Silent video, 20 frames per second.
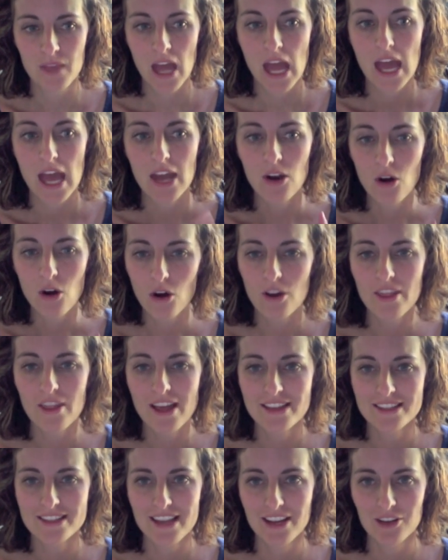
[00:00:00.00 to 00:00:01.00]
And on
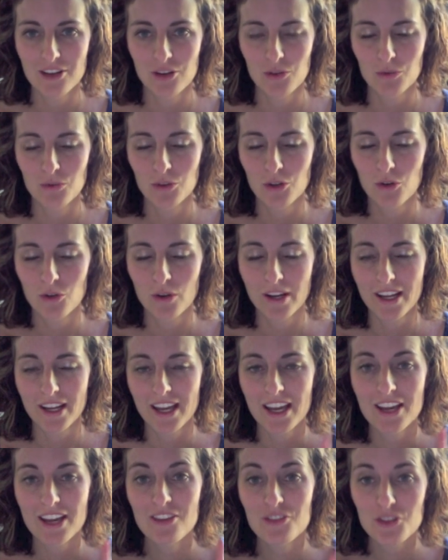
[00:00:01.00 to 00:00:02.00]
that side note, real quick,
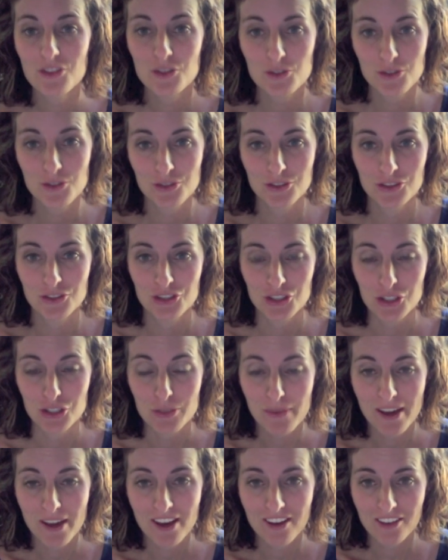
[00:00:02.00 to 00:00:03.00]
if you use
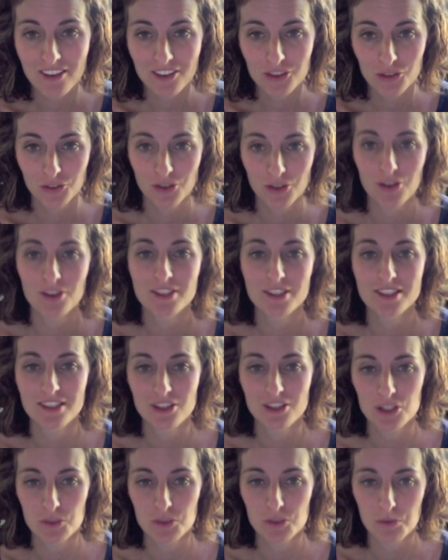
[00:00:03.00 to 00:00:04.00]
Gmail, you'll notice that
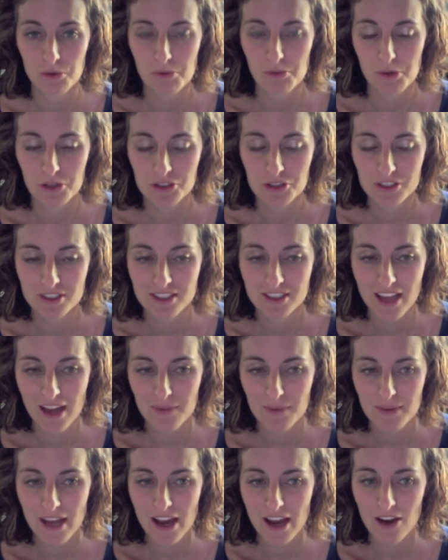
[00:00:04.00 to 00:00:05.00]
there's a promotion
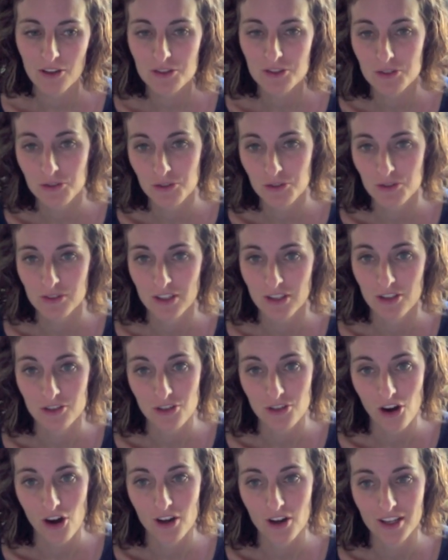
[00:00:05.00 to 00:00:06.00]
tab now, so newsletters
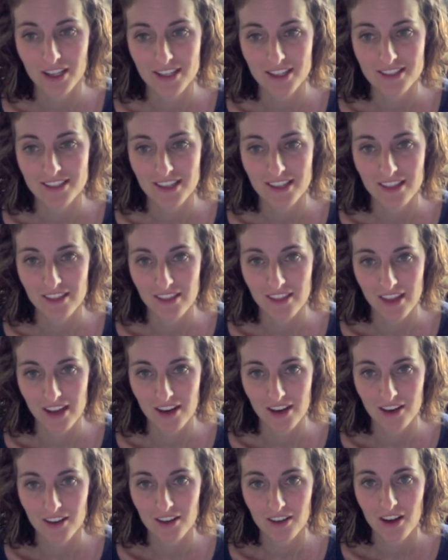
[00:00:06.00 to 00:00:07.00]
are getting sent
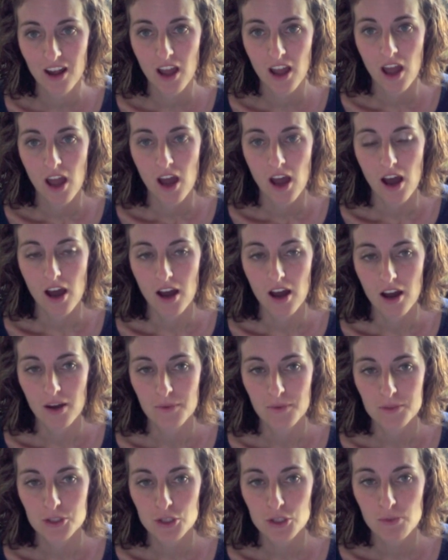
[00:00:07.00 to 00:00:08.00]
there.
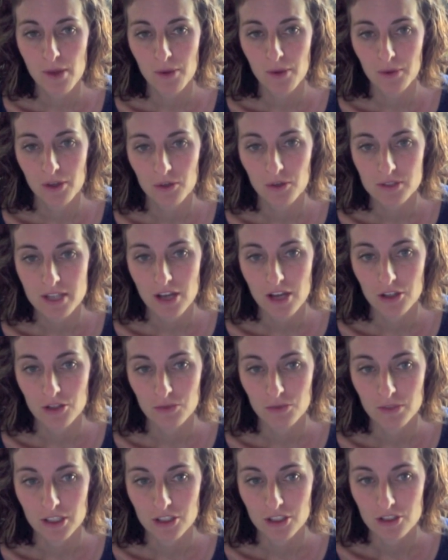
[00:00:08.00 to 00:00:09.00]
So you may want to tell your
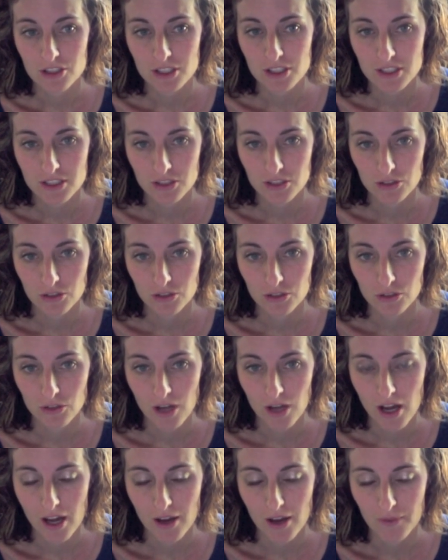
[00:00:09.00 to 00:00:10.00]
readers to,
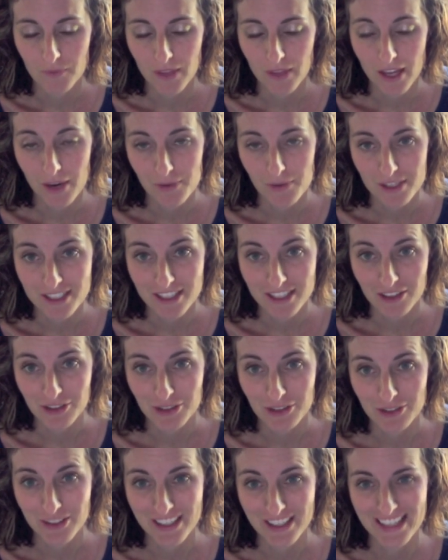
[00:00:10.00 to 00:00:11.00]
and I'm going to tell
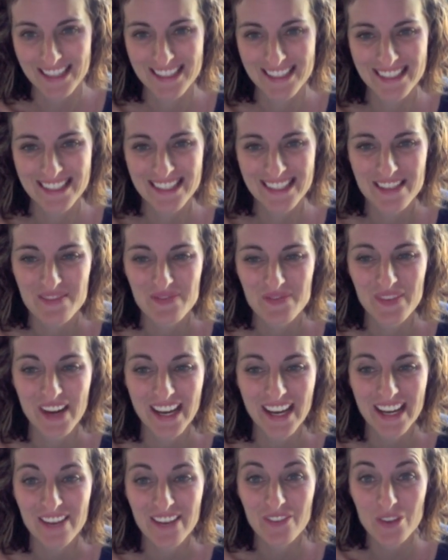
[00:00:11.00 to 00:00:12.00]
you this, but
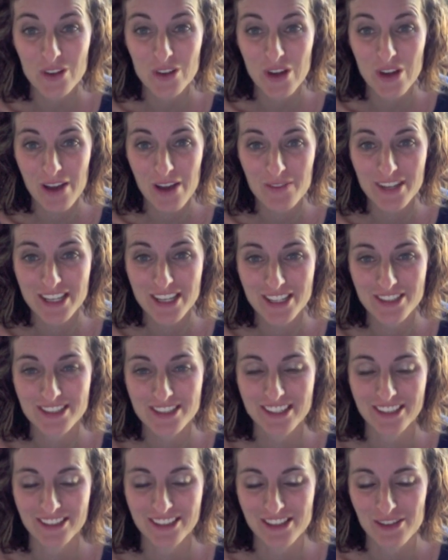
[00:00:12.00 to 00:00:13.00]
if you my
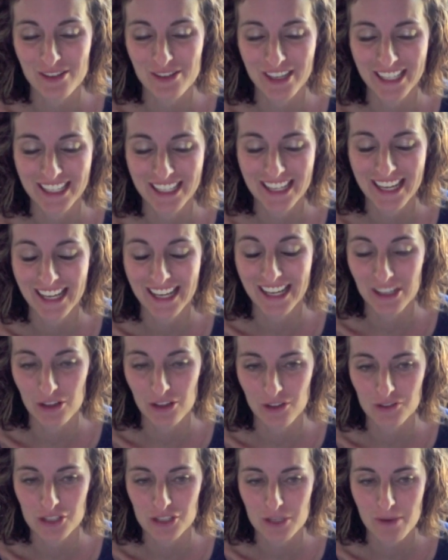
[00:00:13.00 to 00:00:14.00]
newsletter and you want to get it and you
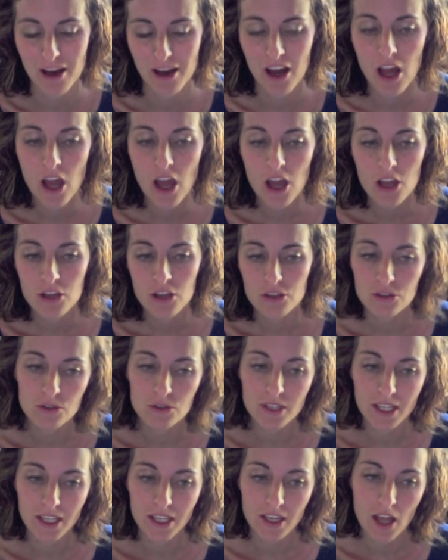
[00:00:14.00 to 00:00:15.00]
have Gmail, you
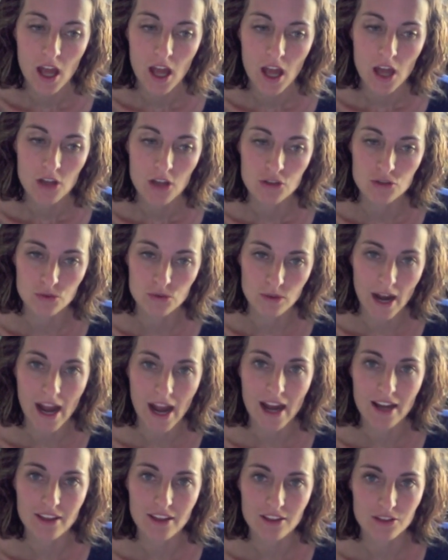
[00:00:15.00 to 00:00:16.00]
can
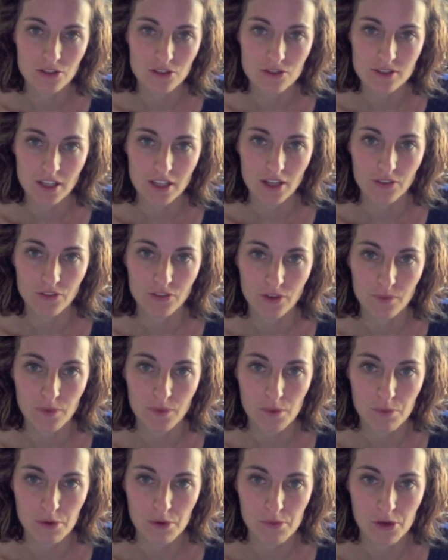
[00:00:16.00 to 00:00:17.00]
drag the newsletter from the
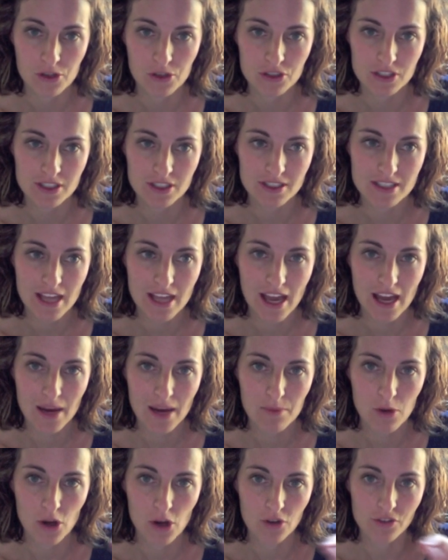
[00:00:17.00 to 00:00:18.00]
promotion tab
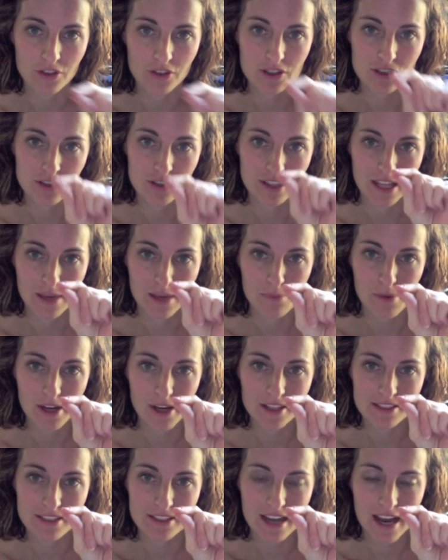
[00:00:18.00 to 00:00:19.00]
over to the
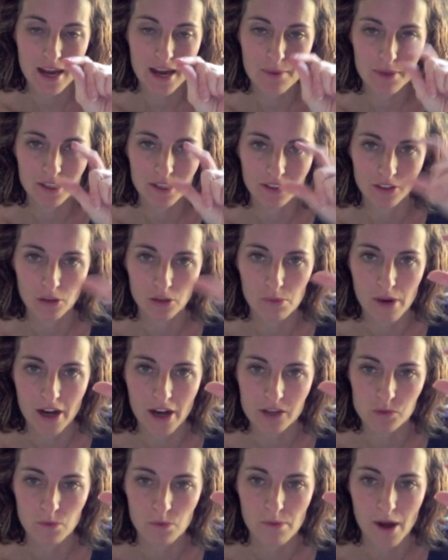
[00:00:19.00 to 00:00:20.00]
inbox tab, and a little
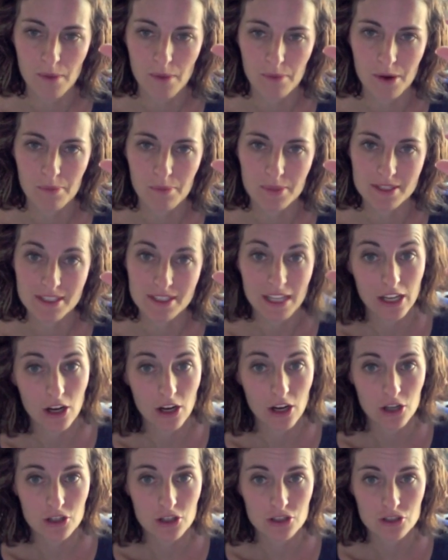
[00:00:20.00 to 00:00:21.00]
box will pop up and say, are
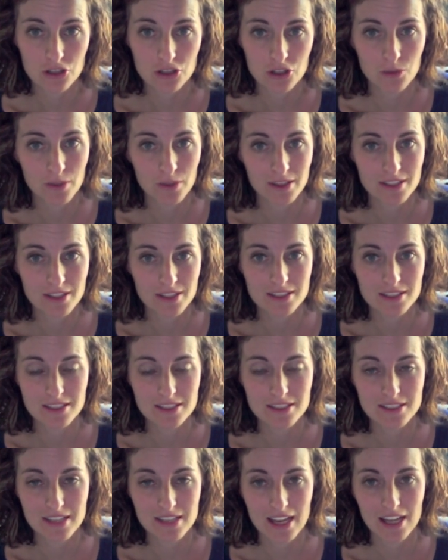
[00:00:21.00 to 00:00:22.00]
you sure you want this to
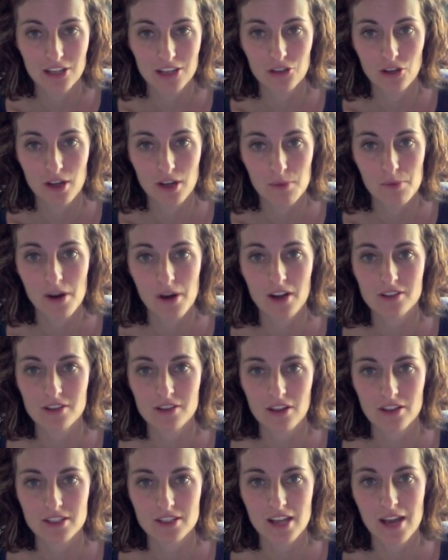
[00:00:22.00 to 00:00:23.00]
stay in your inbox all
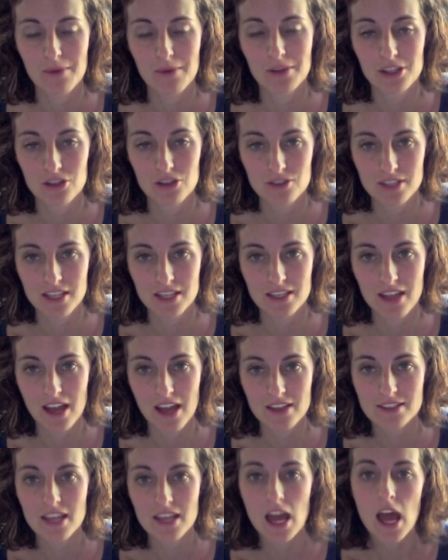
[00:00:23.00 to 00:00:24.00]
the time? And you say
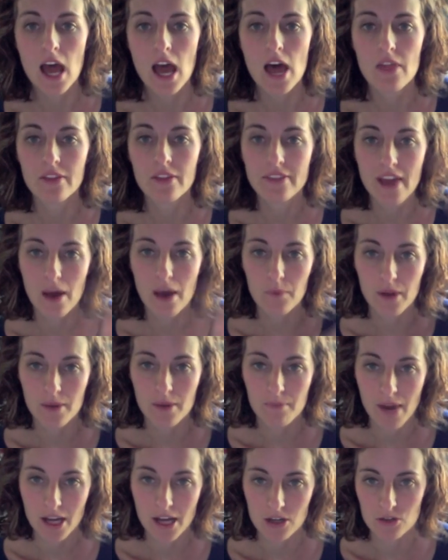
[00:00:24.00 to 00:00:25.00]
yes. And then that way
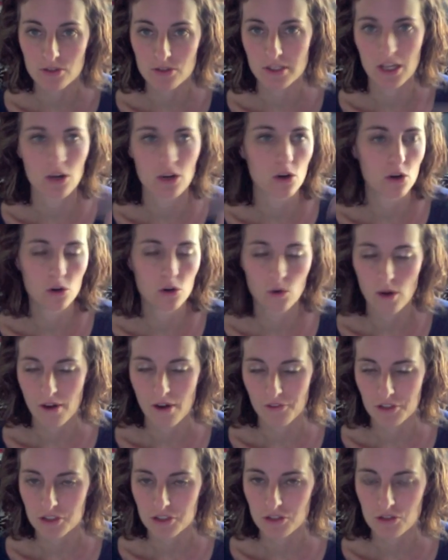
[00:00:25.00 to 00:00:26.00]
my newsletter or
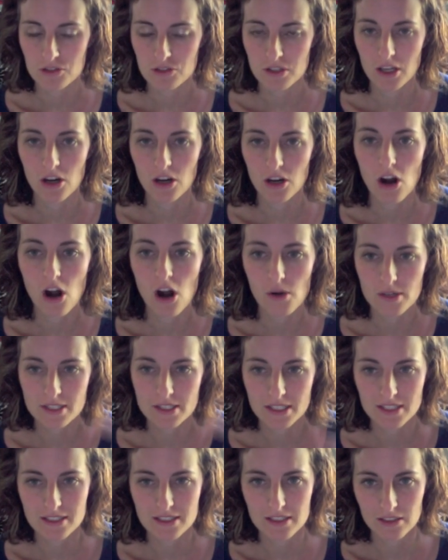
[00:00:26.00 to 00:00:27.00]
whoever's newsletter always
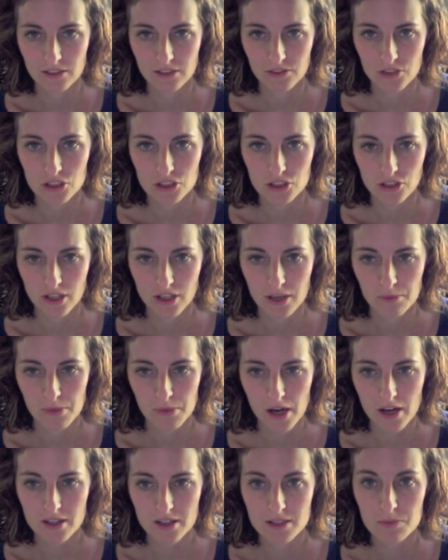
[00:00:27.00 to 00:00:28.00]
gets delivered to your
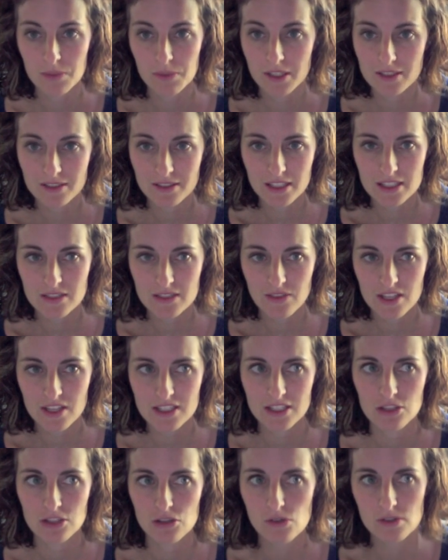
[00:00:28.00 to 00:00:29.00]
inbox. Because let's face
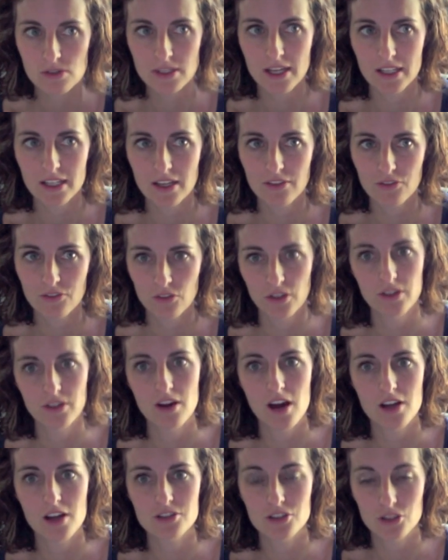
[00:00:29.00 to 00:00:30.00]
it, you signed up for it. The
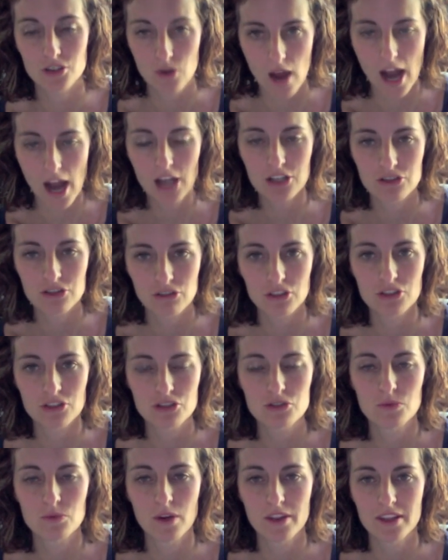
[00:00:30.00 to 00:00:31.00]
odds are you actually
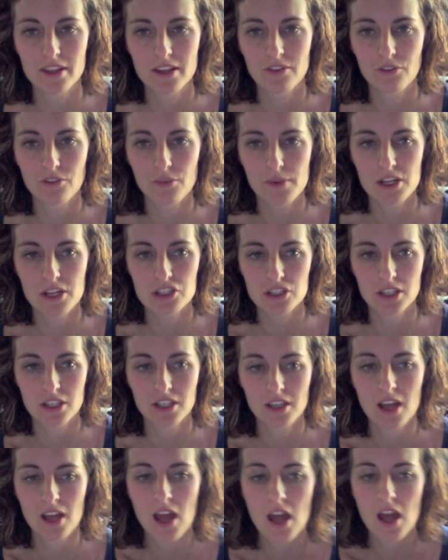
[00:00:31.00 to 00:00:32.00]
do want the
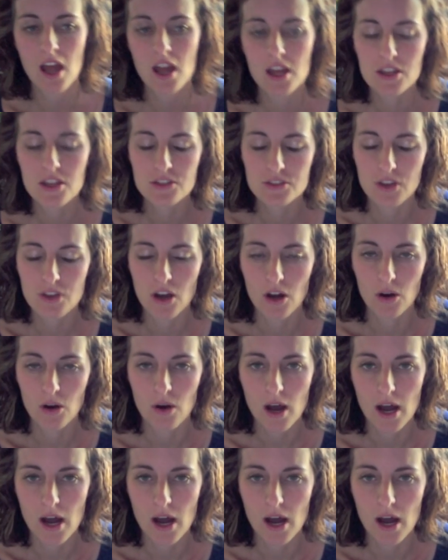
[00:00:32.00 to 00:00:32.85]
information. So,